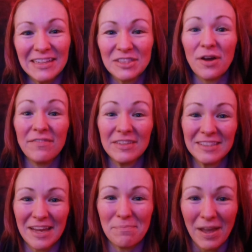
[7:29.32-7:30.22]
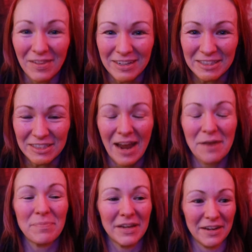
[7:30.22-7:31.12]
I still haven't sent melodies
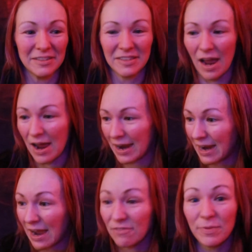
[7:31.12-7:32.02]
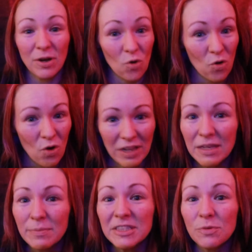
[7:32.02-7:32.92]
yet because I have been
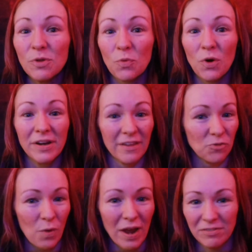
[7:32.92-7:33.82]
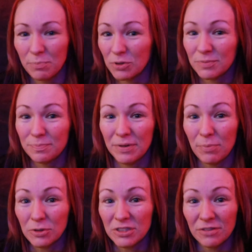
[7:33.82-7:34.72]
really busy with work. That's why I haven't post been
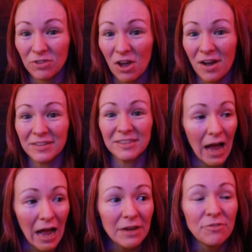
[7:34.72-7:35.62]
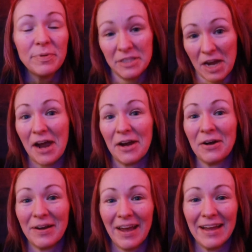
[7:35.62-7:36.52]
posting vlogs. I've been
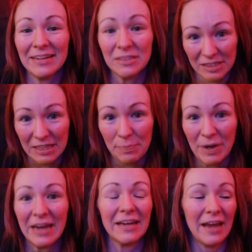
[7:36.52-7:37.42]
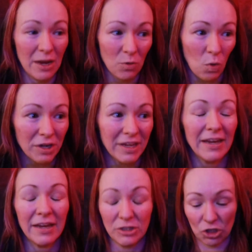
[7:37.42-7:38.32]
tired and sleeping and
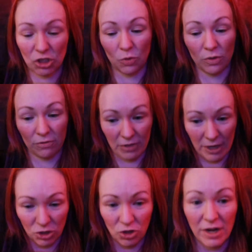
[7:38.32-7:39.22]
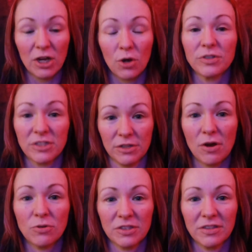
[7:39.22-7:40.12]
working and just sort of like trying to go to
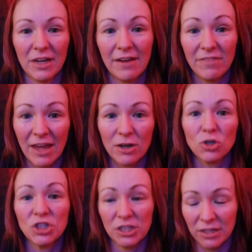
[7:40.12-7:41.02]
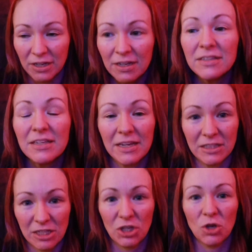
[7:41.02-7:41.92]
zero so that I have the energy to
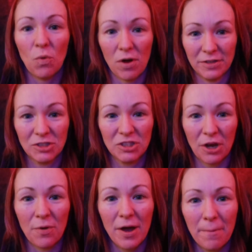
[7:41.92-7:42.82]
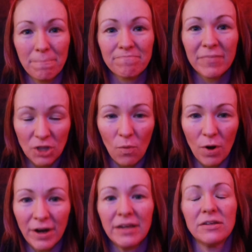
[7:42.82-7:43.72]
continue on. So um, don't
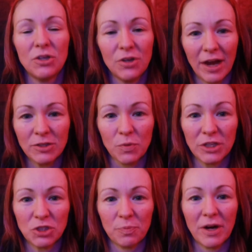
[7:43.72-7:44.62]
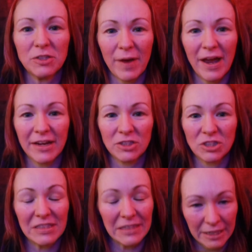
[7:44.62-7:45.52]
worry, you guys will get your prize
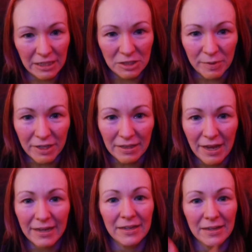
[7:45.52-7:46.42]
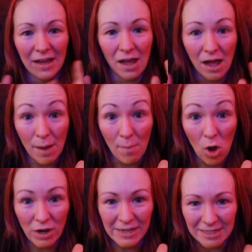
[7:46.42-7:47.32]
packages lickety split like. I'm
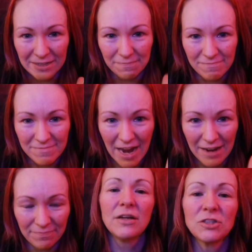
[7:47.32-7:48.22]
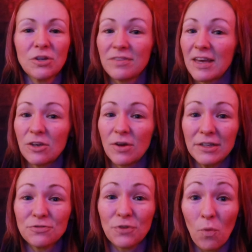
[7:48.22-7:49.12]
on it okay? So thank you
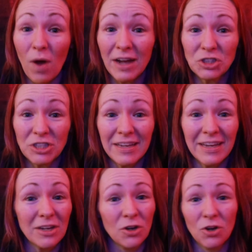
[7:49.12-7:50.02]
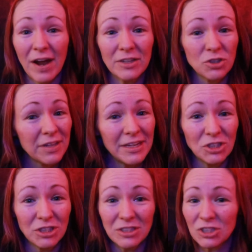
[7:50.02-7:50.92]
guys for watching and
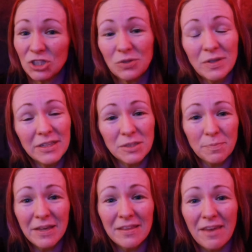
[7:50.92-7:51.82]
congratulations to Elizabeth.